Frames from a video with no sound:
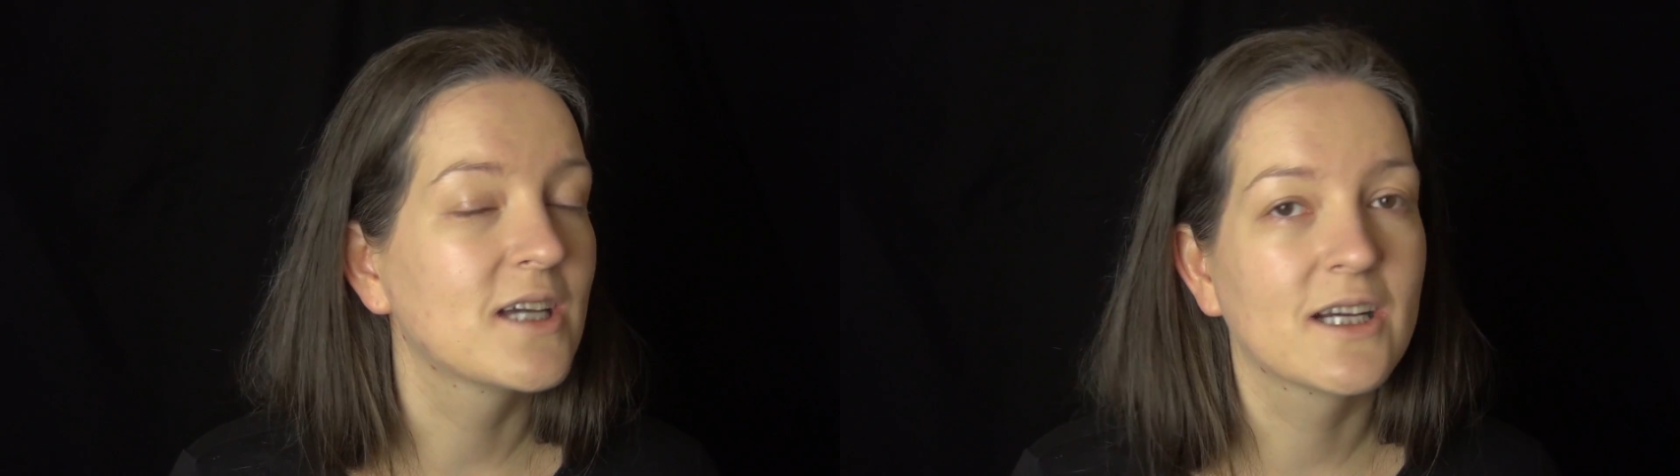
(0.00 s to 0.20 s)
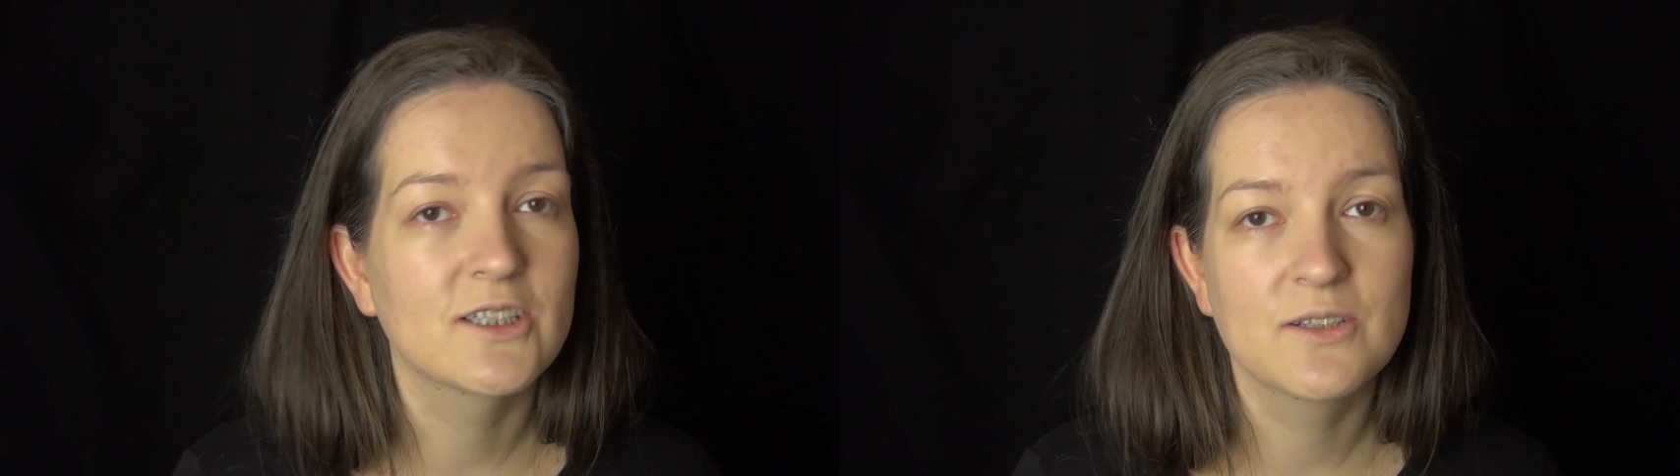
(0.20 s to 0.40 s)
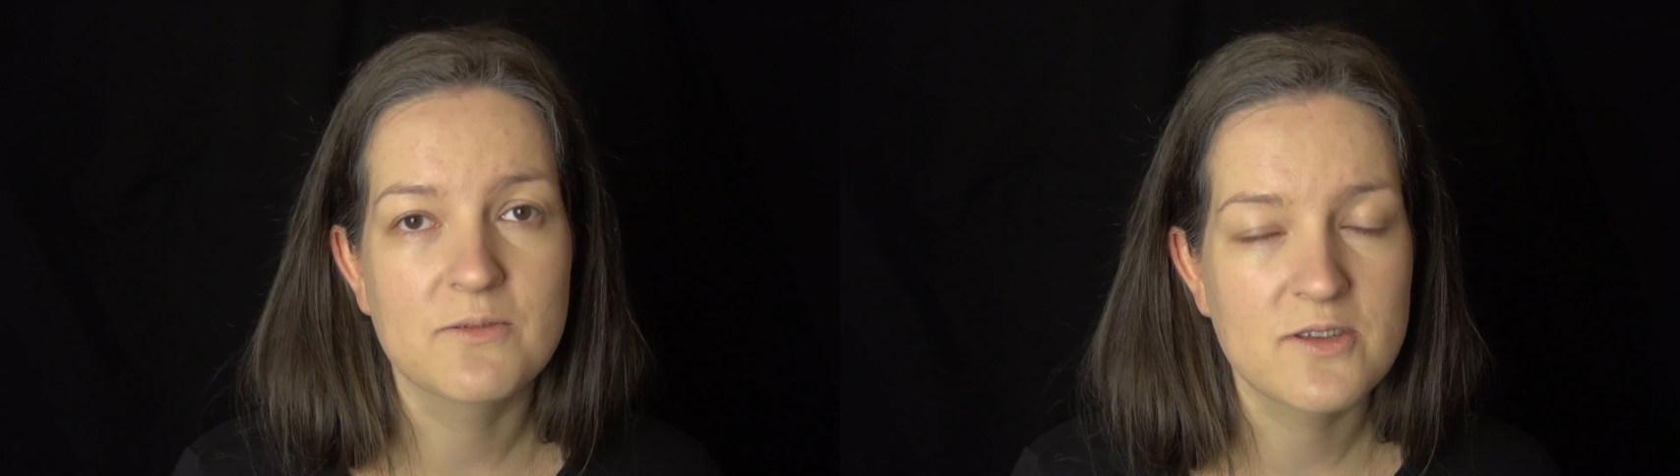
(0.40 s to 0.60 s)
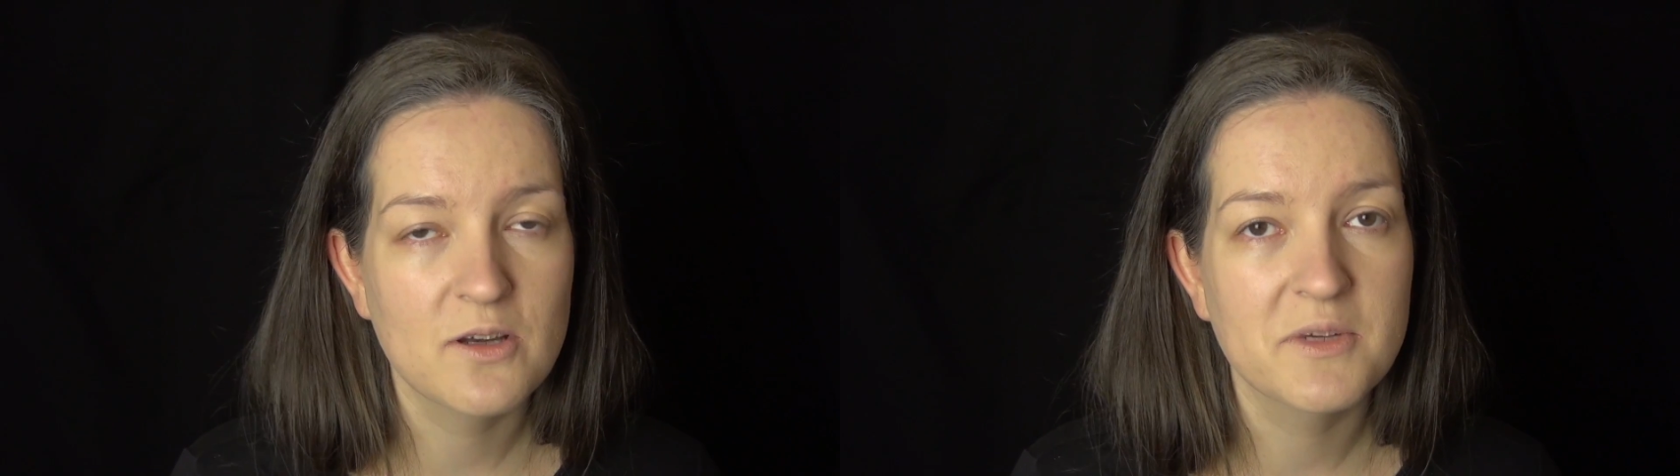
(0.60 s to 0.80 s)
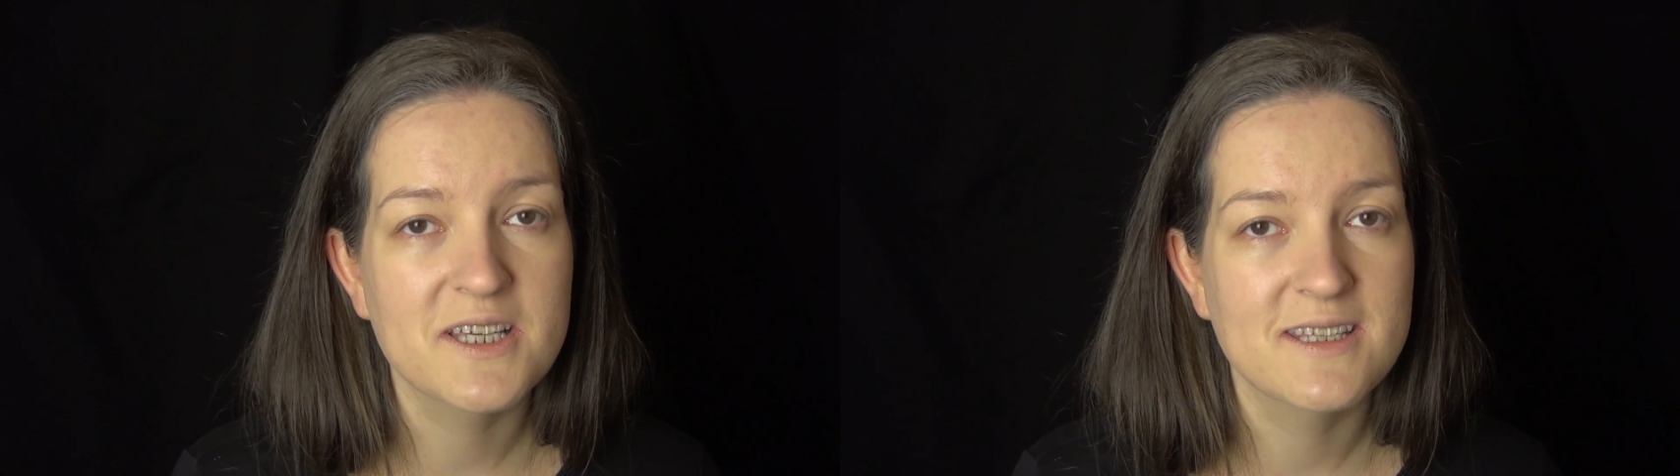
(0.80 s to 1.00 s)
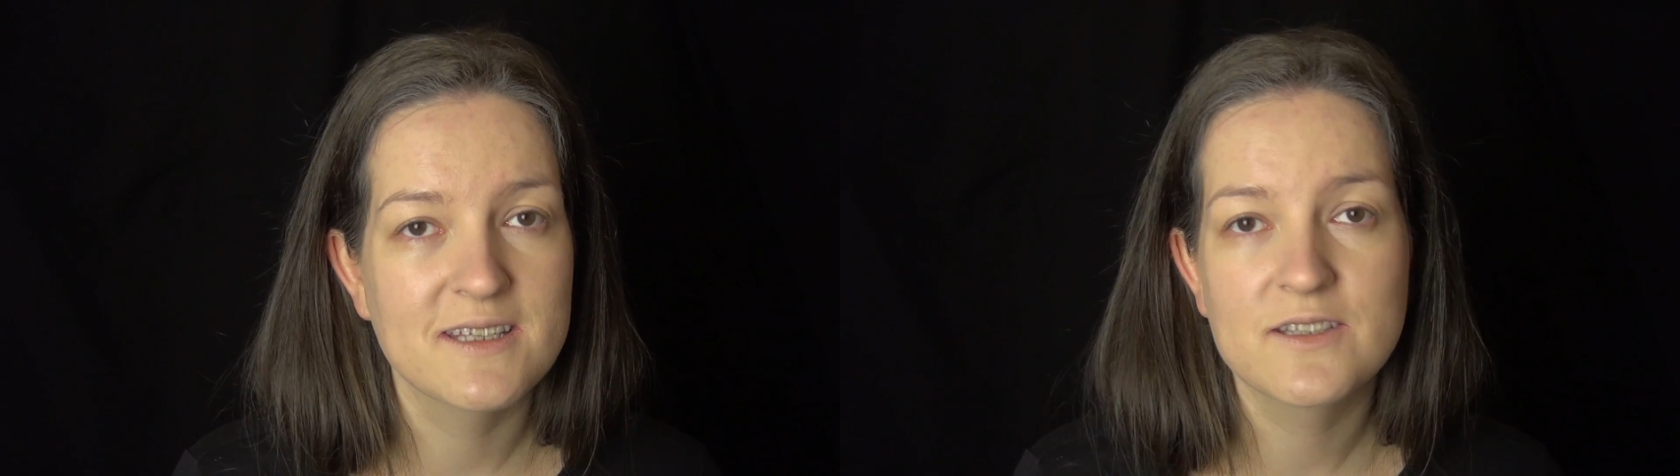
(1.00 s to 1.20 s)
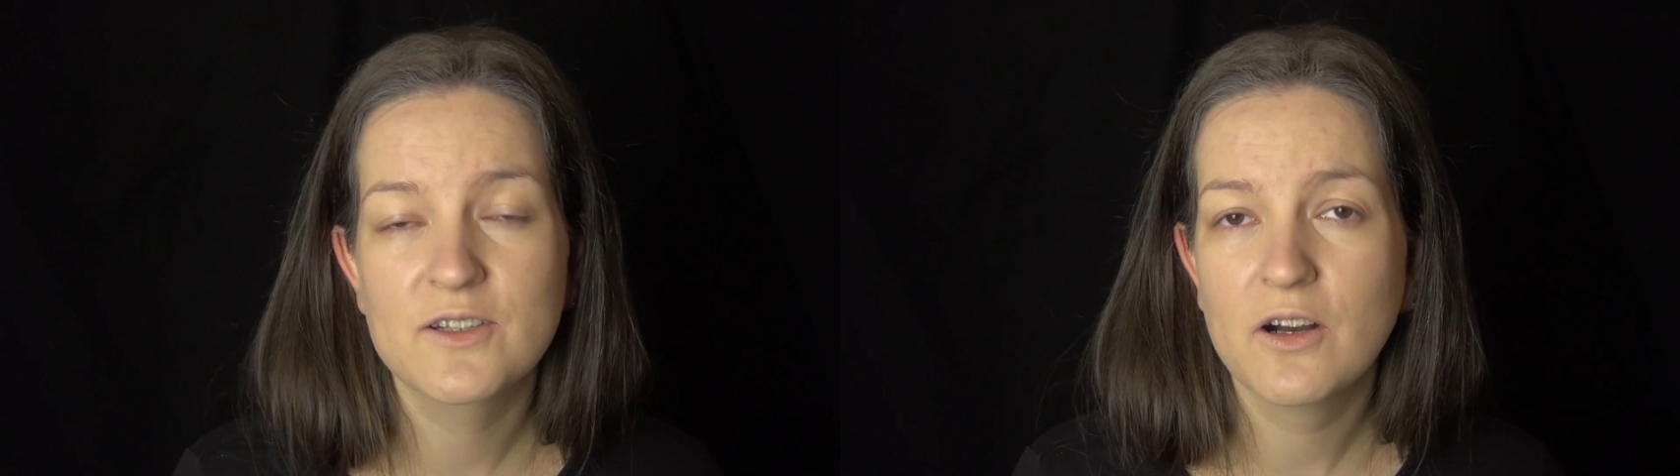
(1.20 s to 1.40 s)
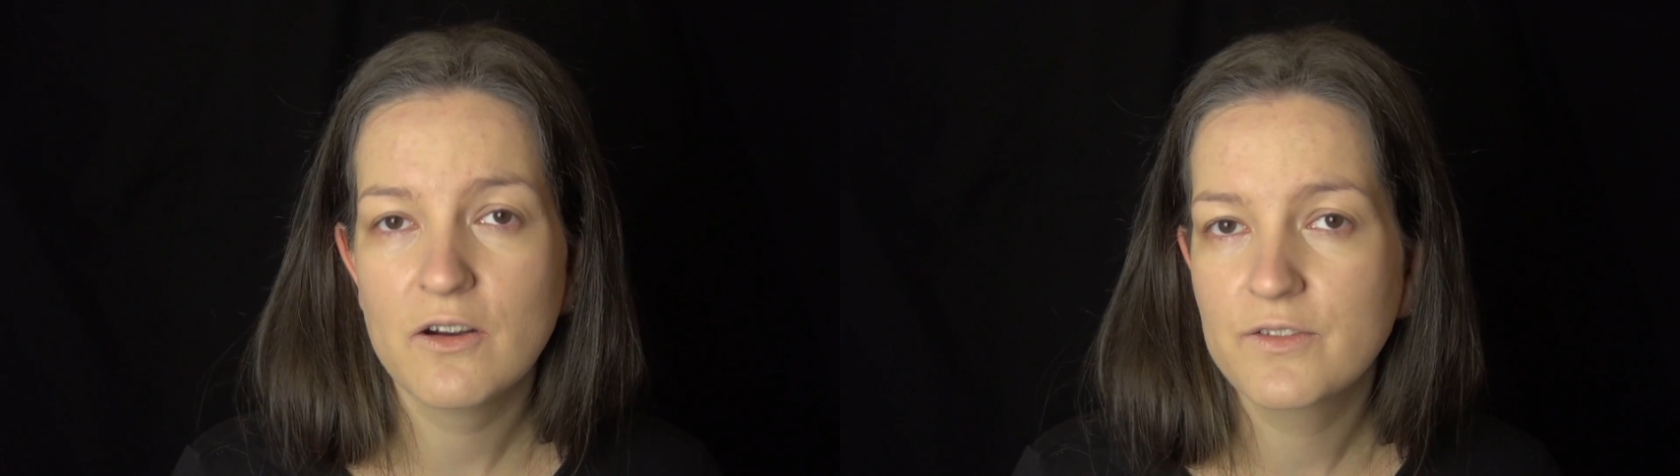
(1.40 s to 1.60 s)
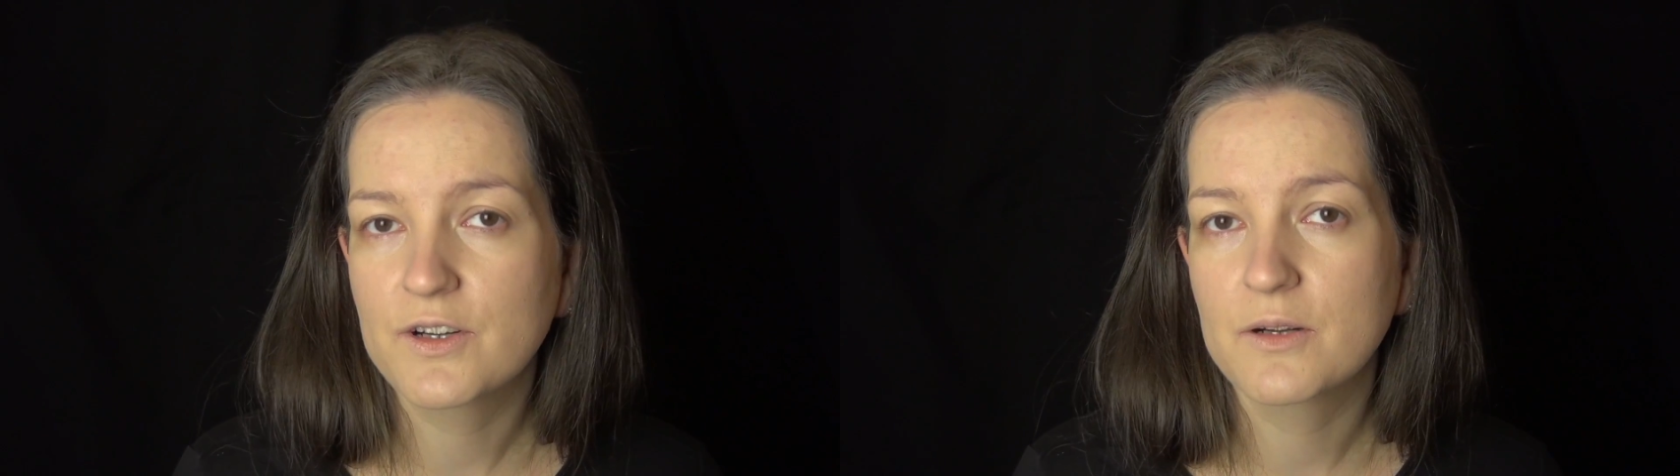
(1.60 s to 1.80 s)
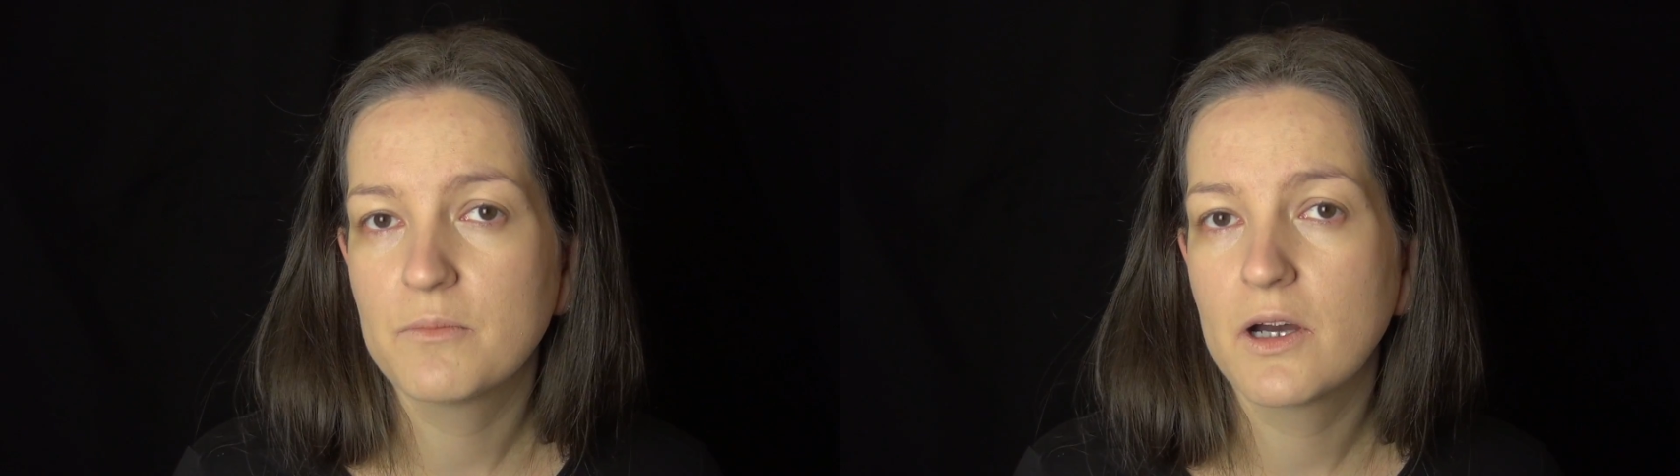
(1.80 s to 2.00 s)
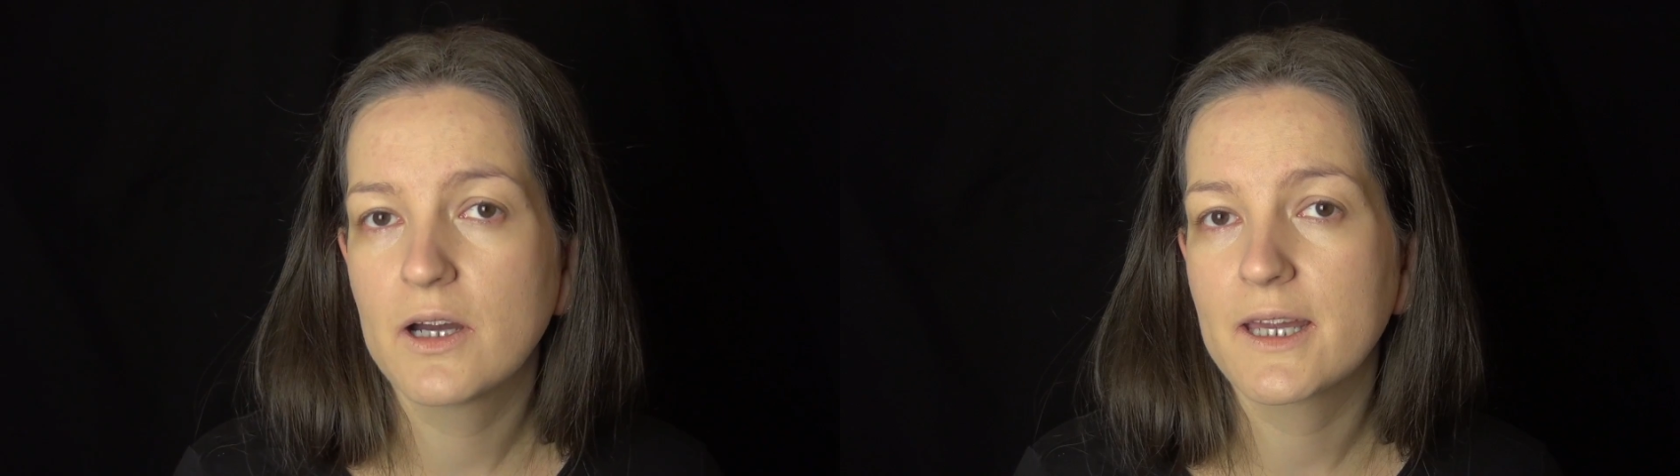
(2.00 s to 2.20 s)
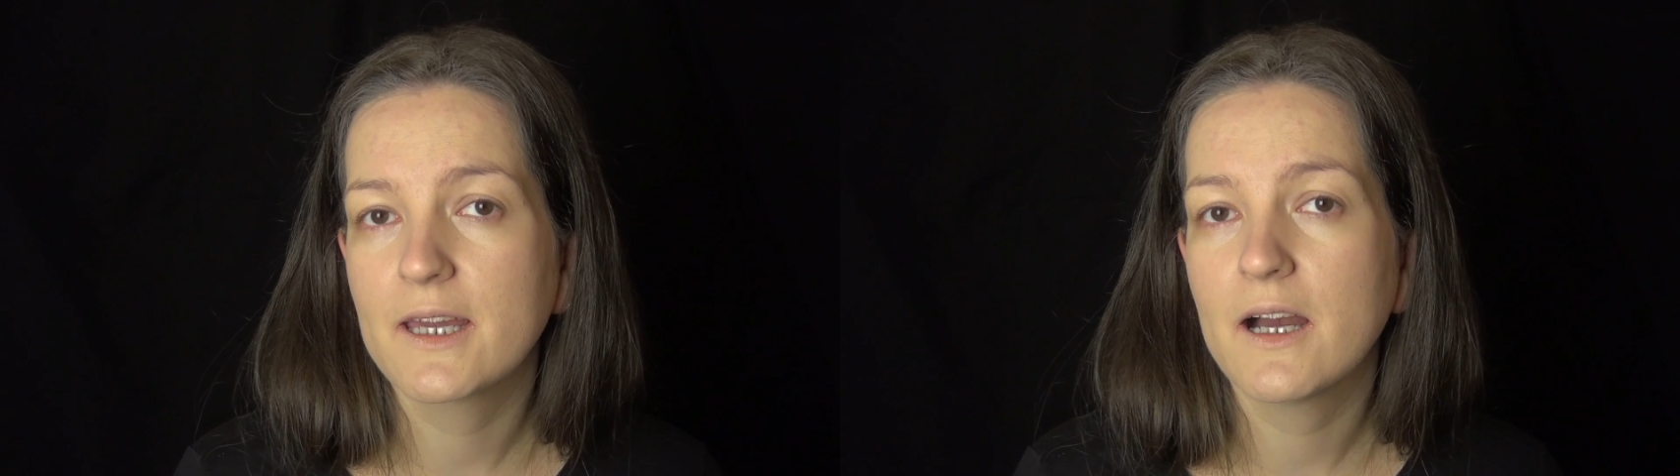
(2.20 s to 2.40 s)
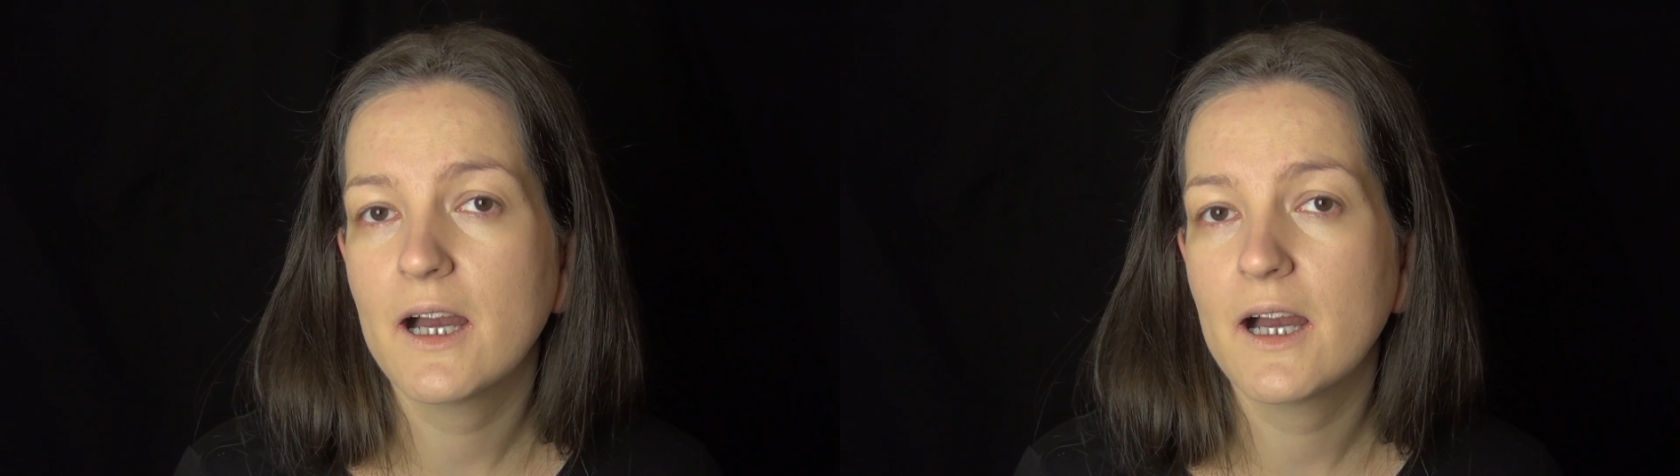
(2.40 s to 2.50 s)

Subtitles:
actually to some extent cover my